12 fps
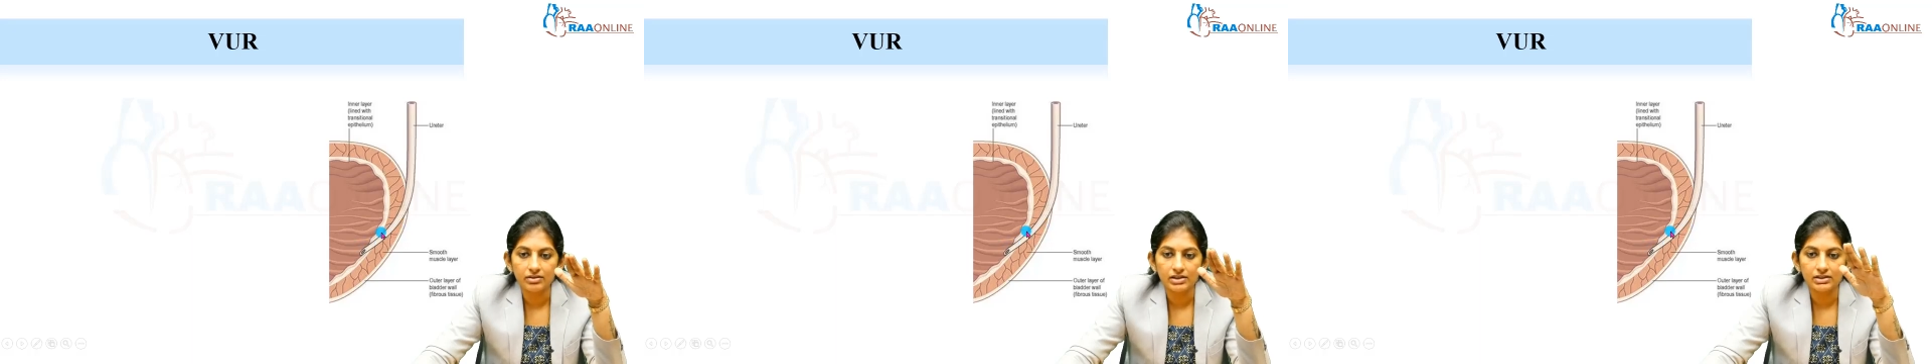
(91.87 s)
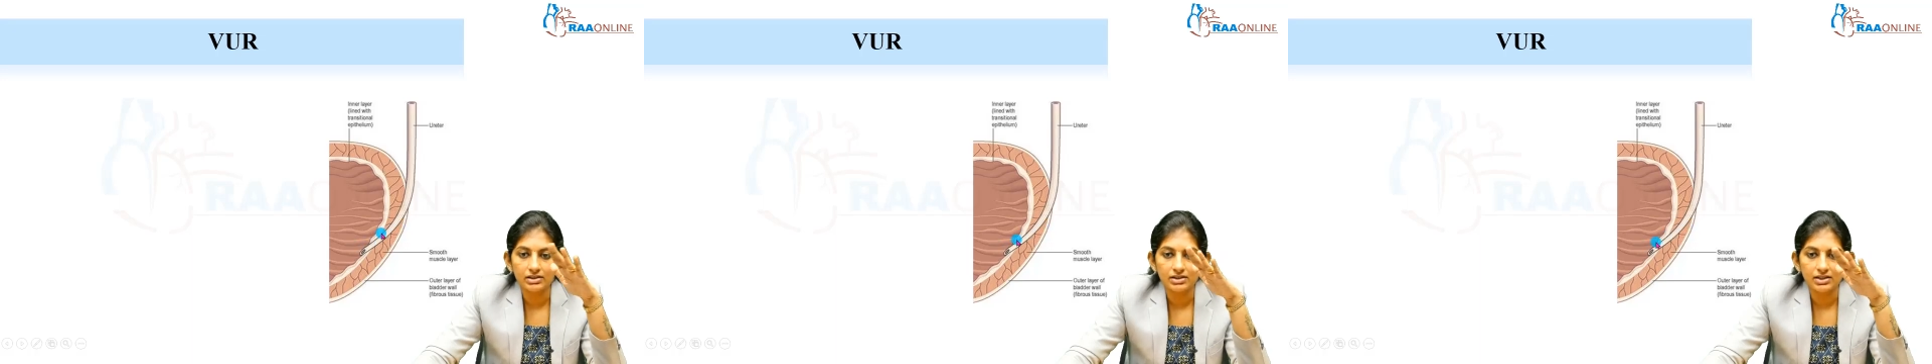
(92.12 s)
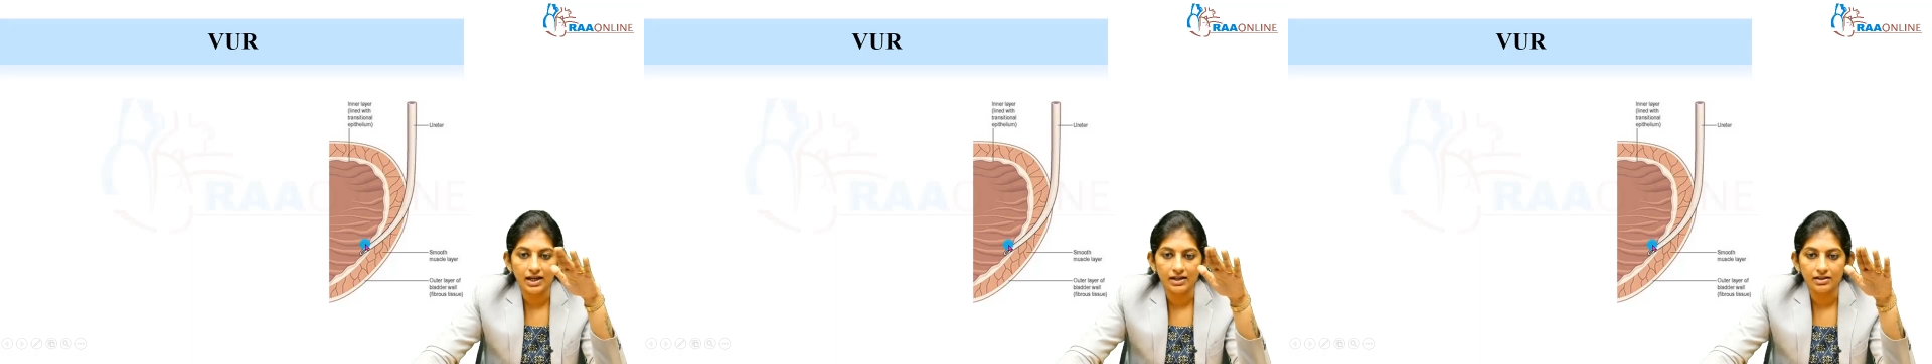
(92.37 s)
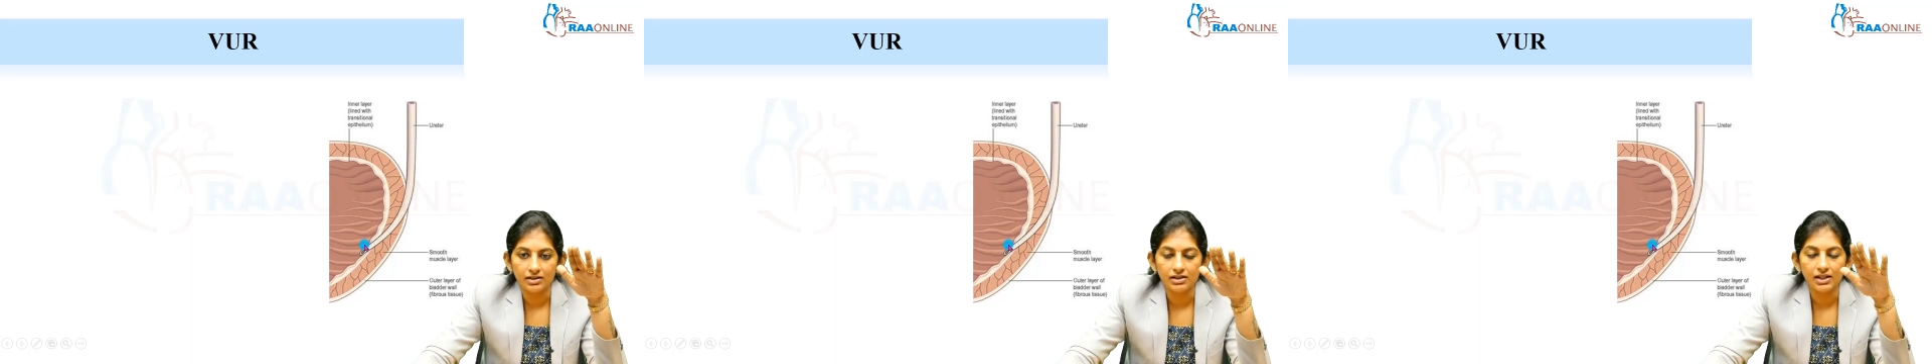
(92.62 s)
in this
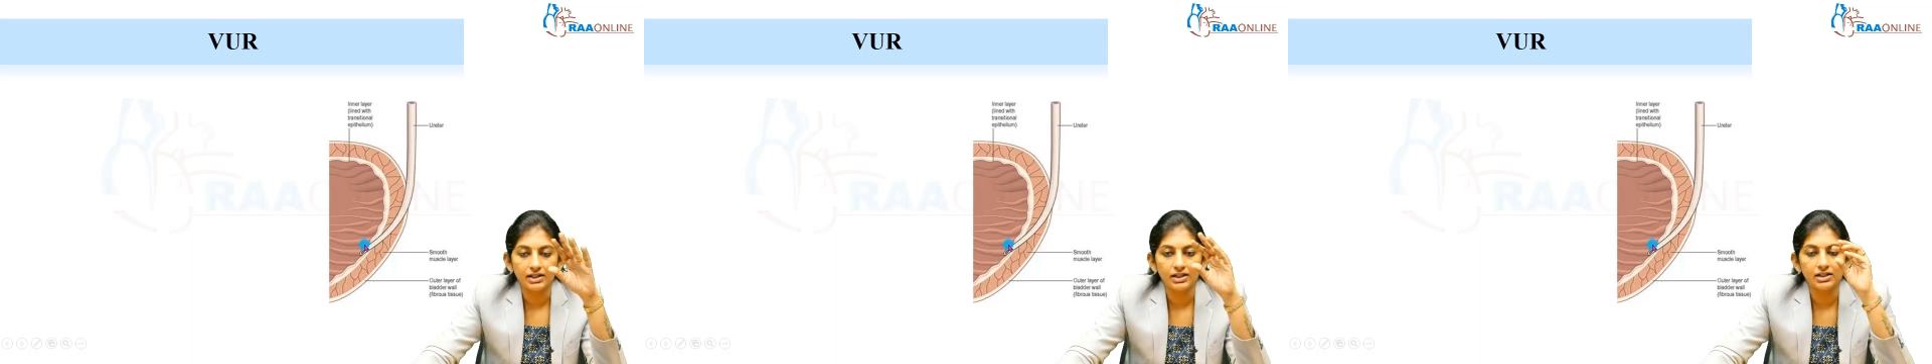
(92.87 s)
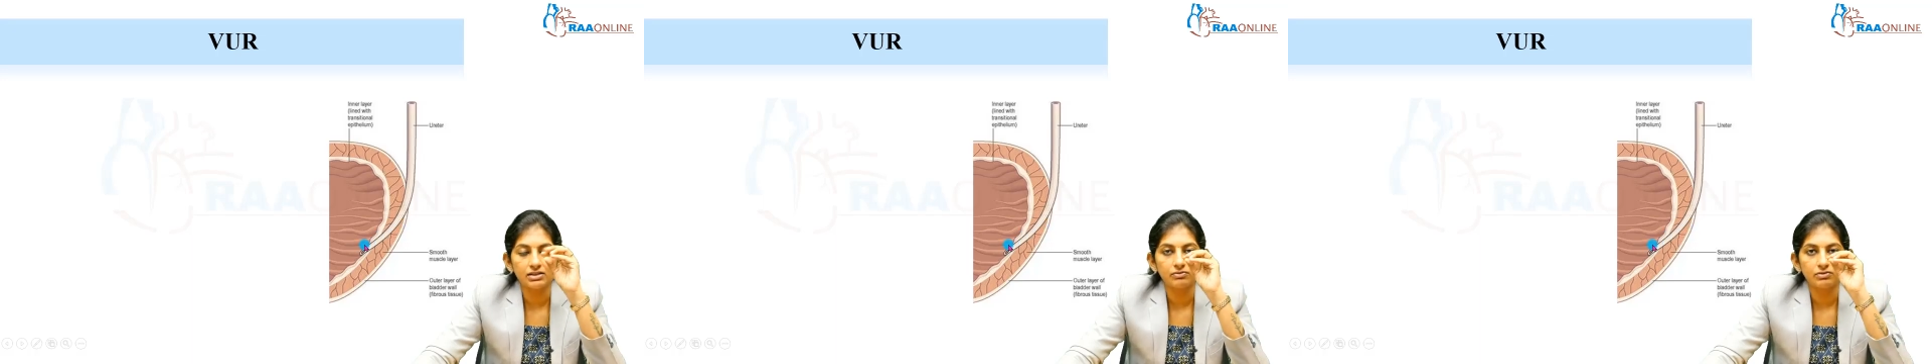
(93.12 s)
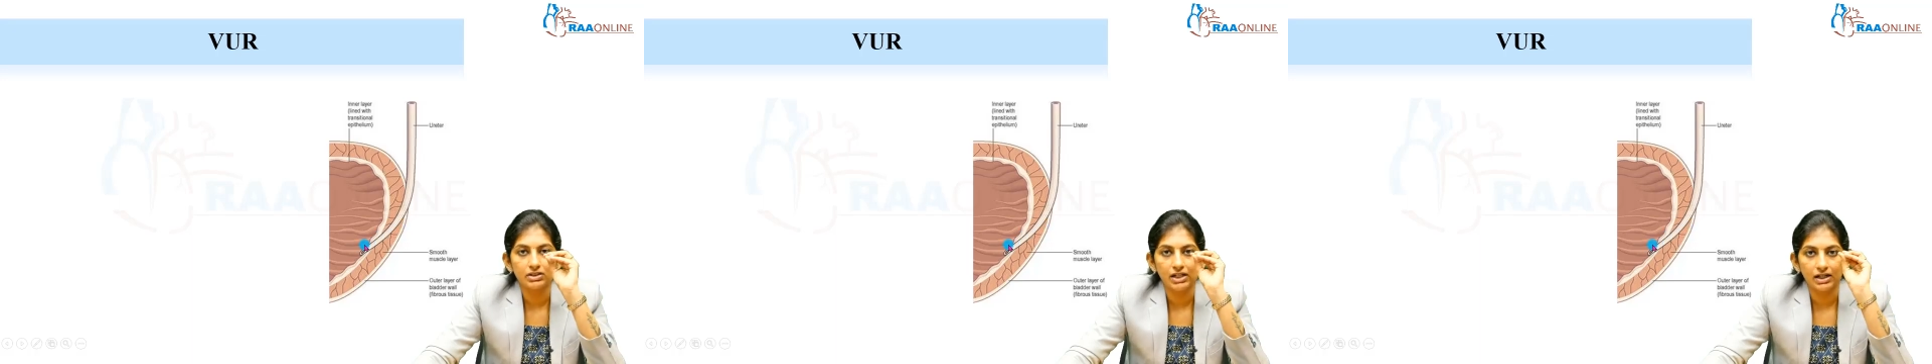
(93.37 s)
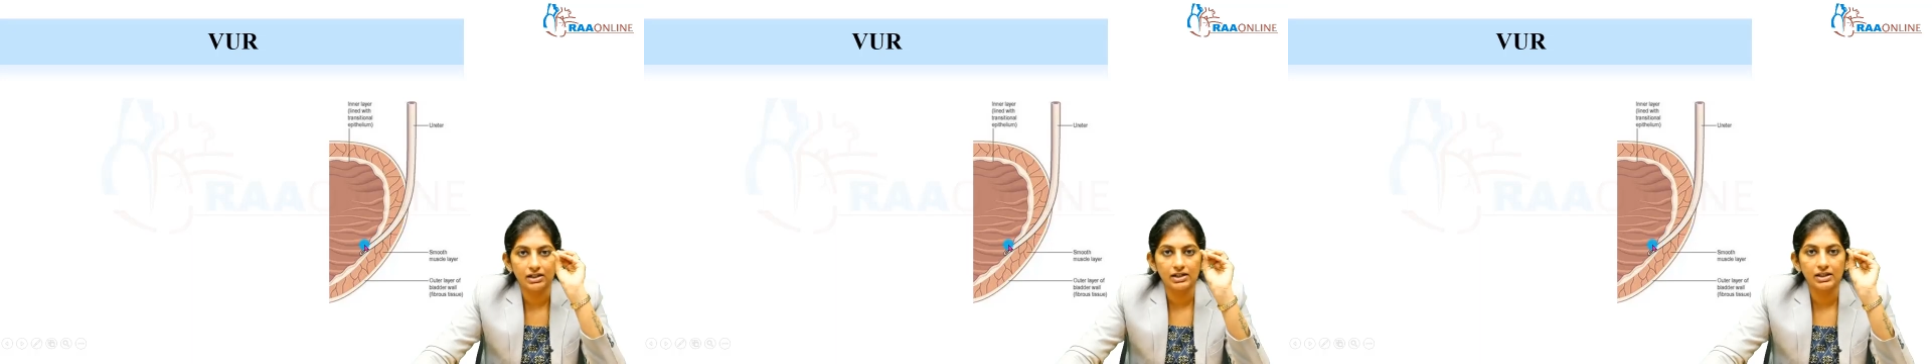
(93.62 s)
angle and it is
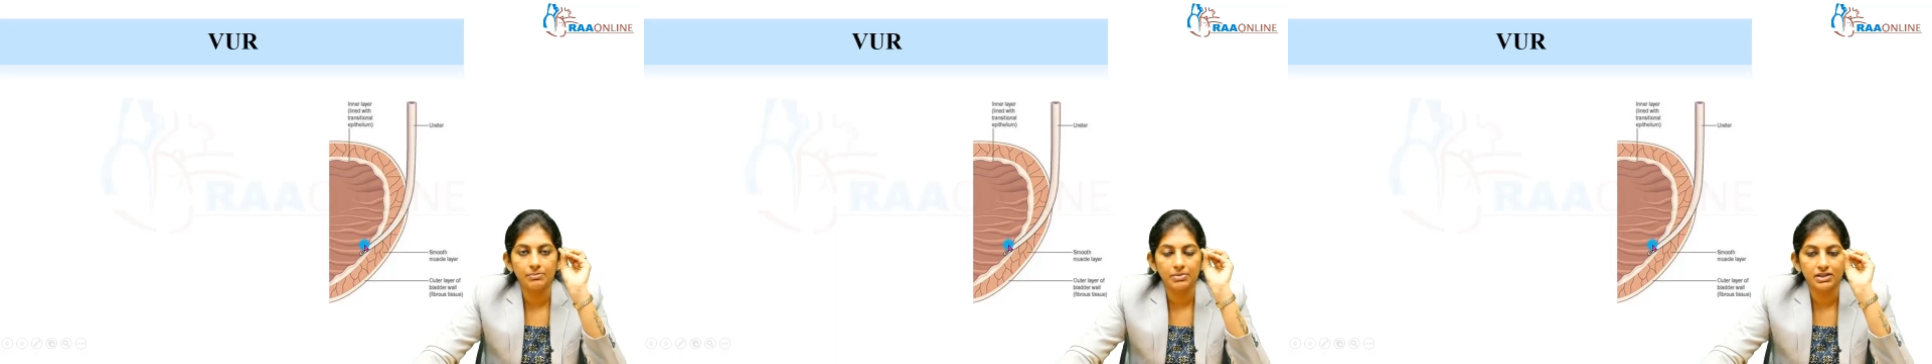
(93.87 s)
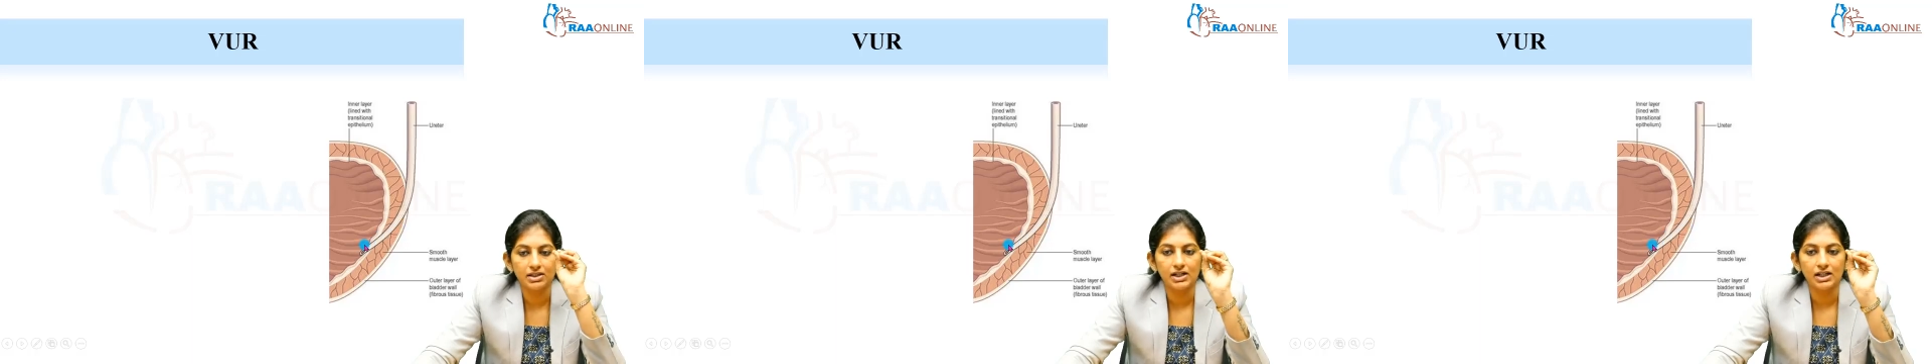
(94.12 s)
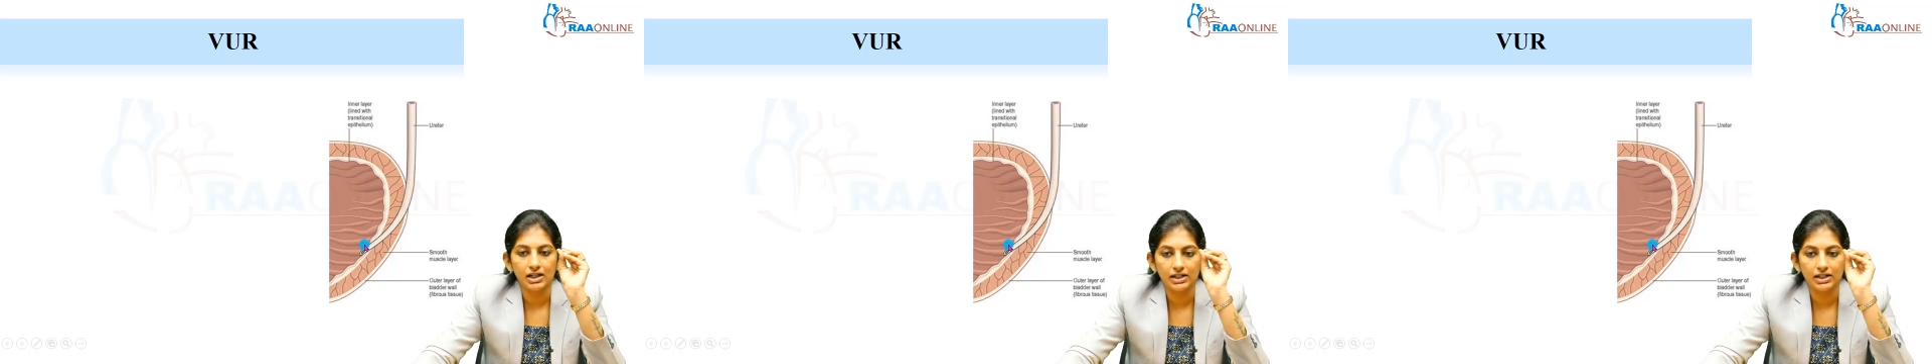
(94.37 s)
snugly present